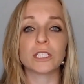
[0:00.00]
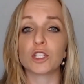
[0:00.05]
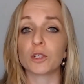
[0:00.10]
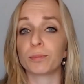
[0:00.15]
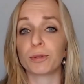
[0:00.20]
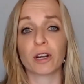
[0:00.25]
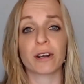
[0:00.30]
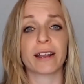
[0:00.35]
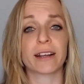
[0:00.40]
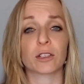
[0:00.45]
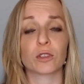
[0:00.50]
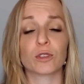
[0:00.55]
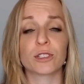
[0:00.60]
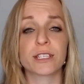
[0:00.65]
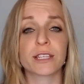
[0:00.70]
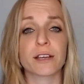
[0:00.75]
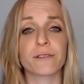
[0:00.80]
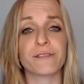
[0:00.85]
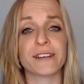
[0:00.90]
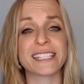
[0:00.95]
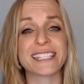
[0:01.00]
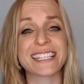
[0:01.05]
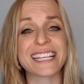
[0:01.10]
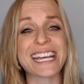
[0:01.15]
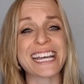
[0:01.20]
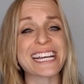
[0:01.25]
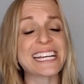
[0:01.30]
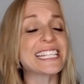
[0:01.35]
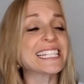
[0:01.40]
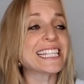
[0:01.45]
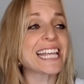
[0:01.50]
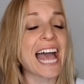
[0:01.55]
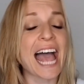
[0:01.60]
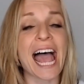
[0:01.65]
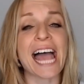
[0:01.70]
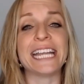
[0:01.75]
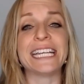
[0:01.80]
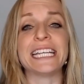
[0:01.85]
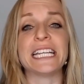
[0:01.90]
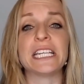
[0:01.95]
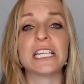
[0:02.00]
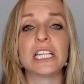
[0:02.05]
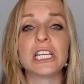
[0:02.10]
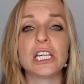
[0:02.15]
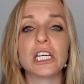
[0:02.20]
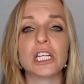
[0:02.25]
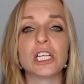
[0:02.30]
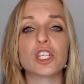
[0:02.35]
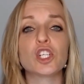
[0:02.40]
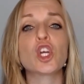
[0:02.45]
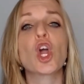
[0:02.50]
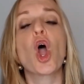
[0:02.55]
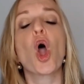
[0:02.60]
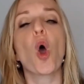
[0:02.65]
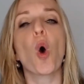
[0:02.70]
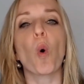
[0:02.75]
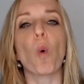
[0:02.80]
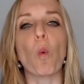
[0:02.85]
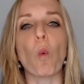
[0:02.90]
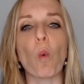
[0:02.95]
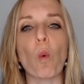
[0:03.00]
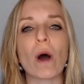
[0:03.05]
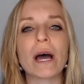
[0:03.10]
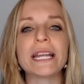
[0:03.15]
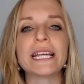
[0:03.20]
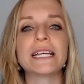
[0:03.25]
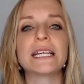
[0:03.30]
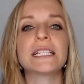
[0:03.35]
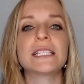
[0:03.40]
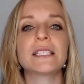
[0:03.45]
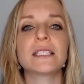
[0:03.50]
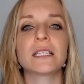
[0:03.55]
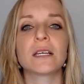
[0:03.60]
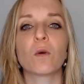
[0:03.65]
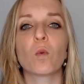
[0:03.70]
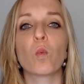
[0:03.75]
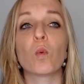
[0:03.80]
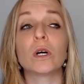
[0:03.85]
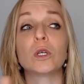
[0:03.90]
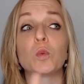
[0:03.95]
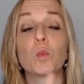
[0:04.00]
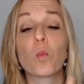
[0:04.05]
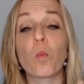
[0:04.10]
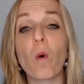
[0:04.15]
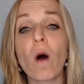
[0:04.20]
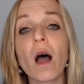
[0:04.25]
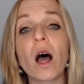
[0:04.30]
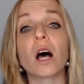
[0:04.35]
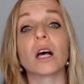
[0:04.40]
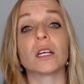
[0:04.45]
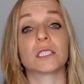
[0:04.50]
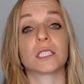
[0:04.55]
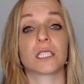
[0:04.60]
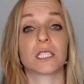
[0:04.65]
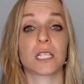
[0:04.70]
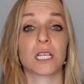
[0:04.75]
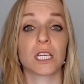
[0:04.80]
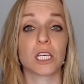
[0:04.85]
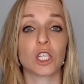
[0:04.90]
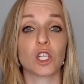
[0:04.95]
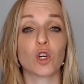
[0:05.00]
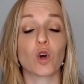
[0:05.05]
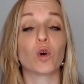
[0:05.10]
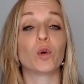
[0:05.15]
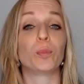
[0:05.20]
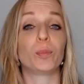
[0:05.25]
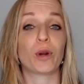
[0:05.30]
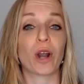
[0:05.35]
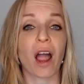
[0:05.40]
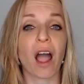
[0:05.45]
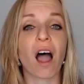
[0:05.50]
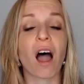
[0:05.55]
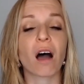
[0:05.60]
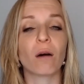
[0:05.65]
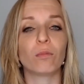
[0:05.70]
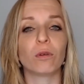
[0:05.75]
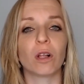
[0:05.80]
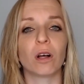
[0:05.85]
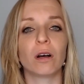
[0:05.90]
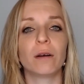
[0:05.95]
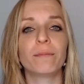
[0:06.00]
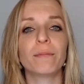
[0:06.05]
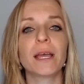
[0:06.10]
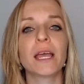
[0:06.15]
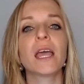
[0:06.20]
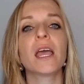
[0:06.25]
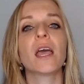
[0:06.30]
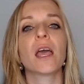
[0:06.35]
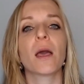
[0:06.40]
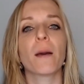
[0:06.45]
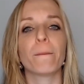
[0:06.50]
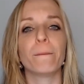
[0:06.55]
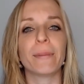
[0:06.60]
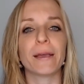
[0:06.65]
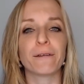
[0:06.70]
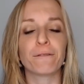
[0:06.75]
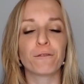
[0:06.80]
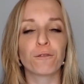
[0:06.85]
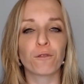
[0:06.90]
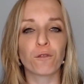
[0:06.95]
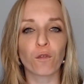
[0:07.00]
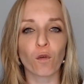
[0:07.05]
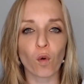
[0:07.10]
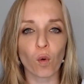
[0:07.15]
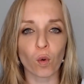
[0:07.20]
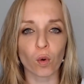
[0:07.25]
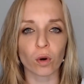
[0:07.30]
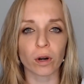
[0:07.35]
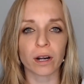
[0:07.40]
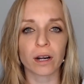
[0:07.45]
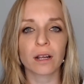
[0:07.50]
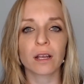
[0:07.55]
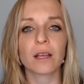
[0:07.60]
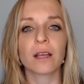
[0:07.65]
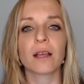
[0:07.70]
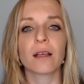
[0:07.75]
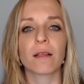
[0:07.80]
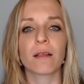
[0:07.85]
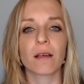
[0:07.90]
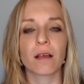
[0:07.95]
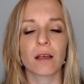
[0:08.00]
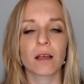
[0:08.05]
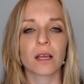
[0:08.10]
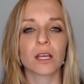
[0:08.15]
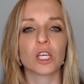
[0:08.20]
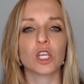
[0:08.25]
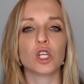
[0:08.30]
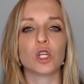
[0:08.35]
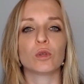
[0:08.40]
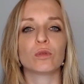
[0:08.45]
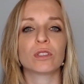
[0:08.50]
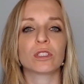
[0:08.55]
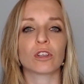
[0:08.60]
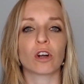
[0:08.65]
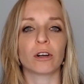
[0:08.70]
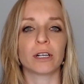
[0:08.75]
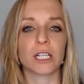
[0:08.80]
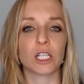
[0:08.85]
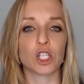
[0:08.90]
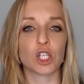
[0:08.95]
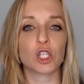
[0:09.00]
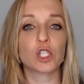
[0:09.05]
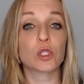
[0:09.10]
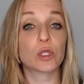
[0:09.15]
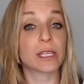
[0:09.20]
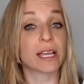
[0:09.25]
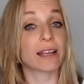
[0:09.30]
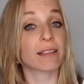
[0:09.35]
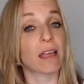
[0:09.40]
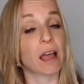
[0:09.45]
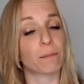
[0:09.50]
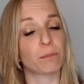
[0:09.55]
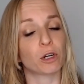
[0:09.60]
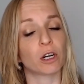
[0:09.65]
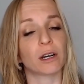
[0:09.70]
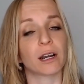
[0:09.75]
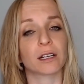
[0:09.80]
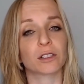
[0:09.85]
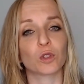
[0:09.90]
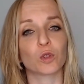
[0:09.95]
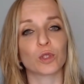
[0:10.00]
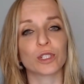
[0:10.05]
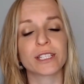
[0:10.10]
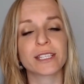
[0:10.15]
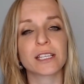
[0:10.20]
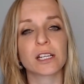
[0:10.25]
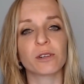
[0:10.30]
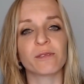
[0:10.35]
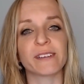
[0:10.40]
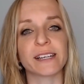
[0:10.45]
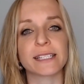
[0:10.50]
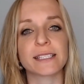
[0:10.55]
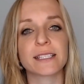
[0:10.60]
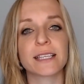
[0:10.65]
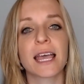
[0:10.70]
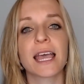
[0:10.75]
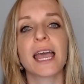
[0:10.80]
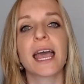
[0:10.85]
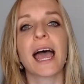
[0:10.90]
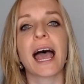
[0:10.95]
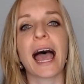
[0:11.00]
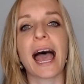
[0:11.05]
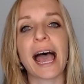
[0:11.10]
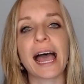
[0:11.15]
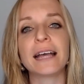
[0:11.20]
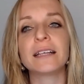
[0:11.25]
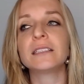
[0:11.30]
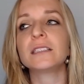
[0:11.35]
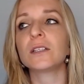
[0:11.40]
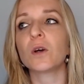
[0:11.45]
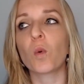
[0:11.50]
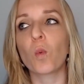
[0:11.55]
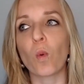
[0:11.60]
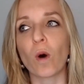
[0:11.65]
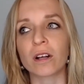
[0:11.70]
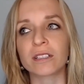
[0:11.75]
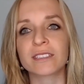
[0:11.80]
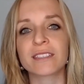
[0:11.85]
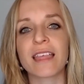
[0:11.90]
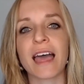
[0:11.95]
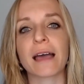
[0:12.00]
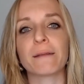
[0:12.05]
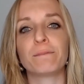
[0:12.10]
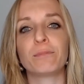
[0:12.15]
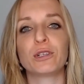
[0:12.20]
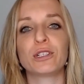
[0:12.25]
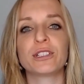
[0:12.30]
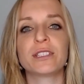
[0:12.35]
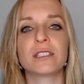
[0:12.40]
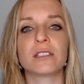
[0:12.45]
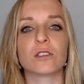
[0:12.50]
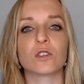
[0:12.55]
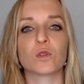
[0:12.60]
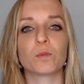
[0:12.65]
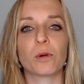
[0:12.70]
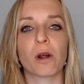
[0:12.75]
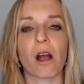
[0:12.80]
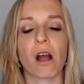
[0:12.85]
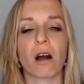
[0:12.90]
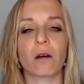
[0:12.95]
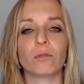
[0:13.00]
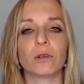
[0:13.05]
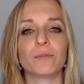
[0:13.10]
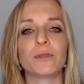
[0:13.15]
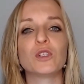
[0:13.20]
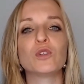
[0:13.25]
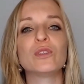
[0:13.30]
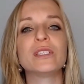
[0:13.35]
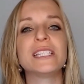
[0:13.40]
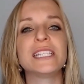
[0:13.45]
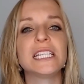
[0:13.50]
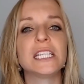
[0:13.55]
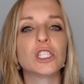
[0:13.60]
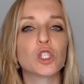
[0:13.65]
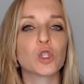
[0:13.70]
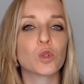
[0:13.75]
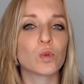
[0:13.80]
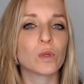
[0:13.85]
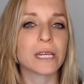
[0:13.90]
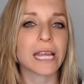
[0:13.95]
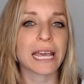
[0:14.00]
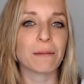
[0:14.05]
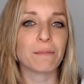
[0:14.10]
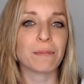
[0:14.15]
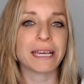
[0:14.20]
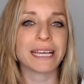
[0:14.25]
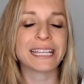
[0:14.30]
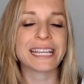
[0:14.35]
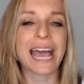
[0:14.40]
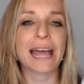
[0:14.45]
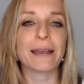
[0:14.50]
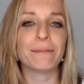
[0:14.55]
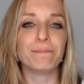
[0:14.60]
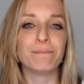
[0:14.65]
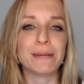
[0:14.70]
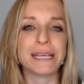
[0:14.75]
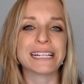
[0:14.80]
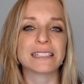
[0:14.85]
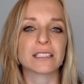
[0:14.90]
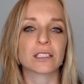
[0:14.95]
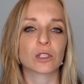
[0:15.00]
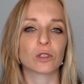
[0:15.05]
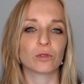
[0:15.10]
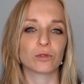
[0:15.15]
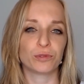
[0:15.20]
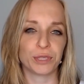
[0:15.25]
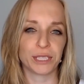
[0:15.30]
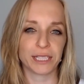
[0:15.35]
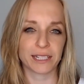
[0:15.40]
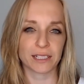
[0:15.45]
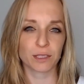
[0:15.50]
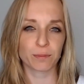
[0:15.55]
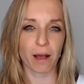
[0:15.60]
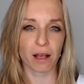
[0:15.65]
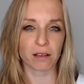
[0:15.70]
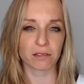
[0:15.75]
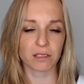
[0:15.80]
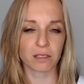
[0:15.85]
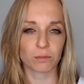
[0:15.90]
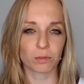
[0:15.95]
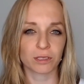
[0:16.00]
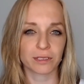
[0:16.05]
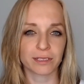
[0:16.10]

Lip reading: your product or service is and a niche, what was your problem before you started using that product or service? And what's that person's problem? You need to name it and be as concrete as possible.